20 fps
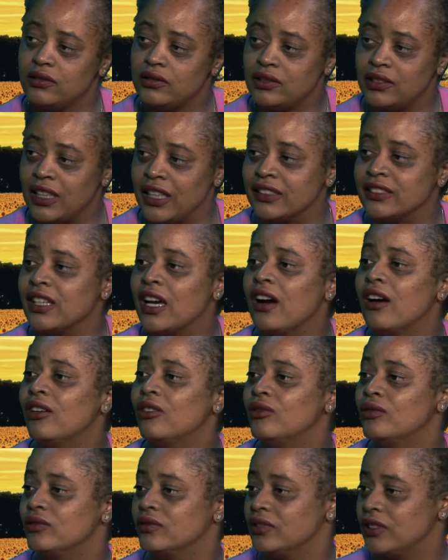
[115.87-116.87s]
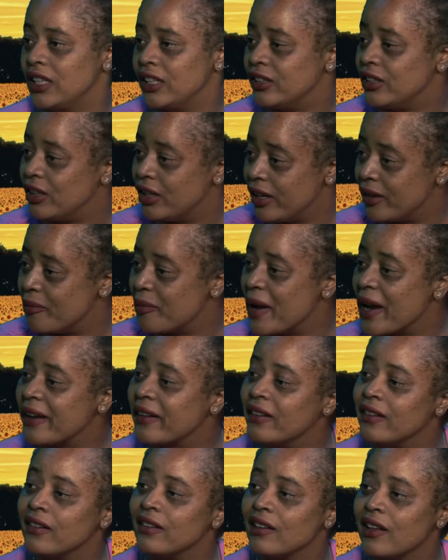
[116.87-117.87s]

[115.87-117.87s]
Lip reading: That's how they did it back in the day.